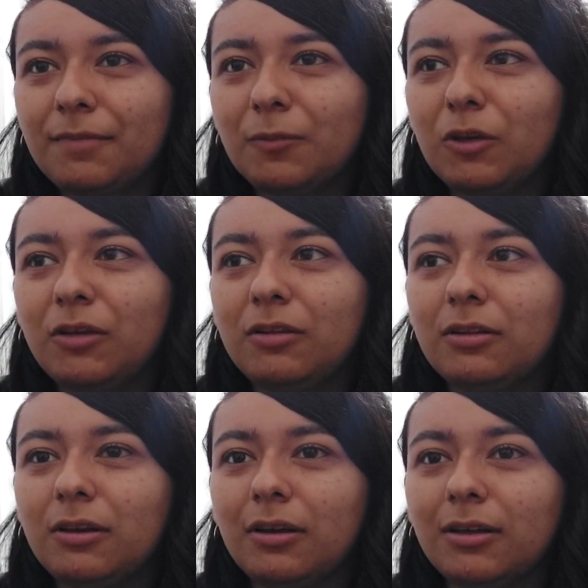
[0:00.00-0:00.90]
With
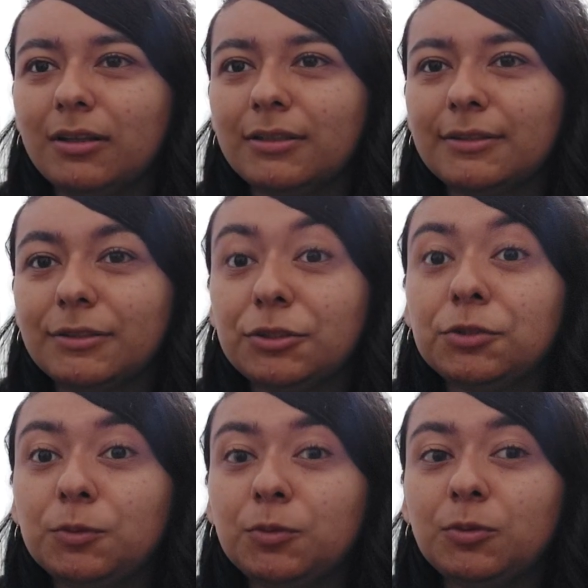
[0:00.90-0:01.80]
uh,
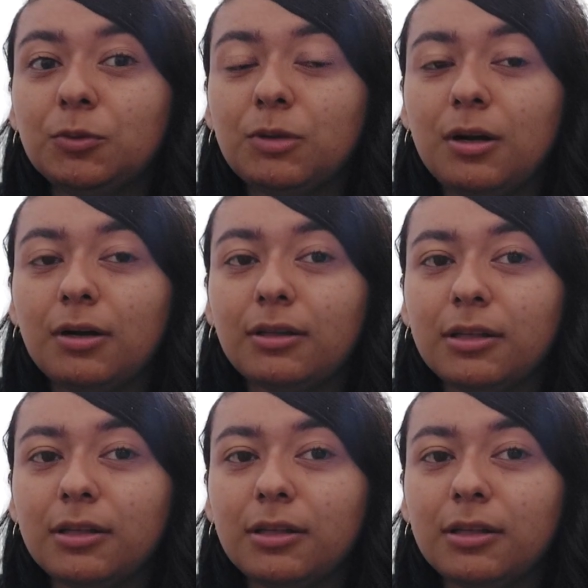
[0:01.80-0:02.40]
two uh,